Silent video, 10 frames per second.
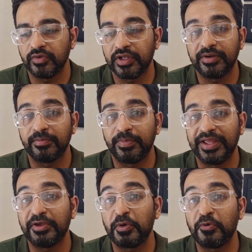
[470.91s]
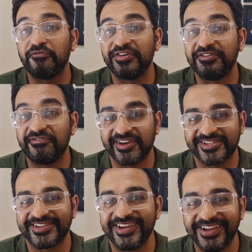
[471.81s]
You can pay your loan very
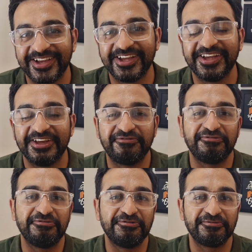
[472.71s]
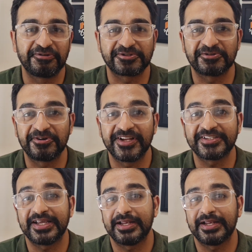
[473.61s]
fast if you do prosthodontics.